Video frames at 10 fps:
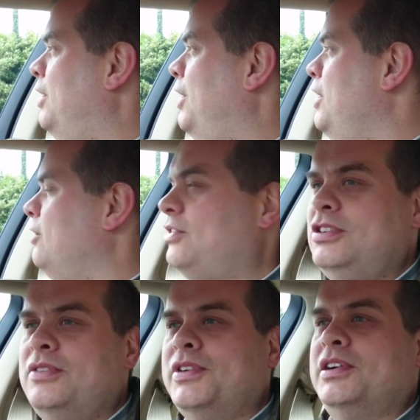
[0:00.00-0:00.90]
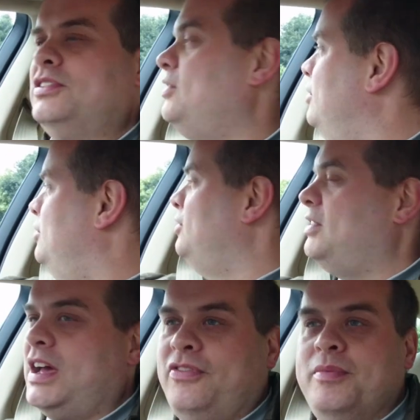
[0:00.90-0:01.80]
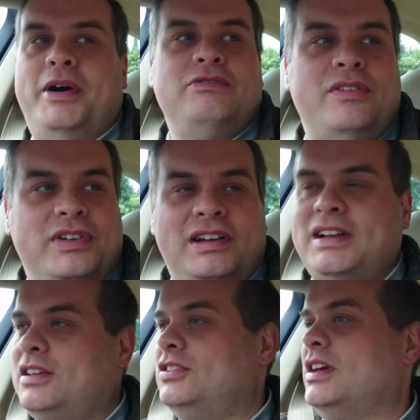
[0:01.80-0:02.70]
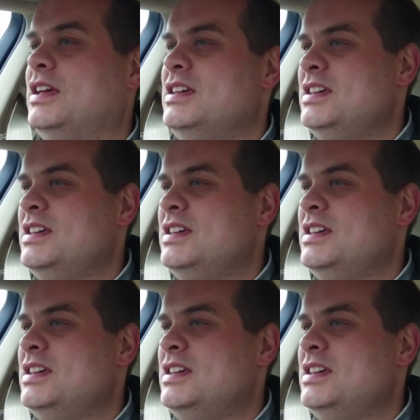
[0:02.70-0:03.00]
I should have asked Steph and my driver Classic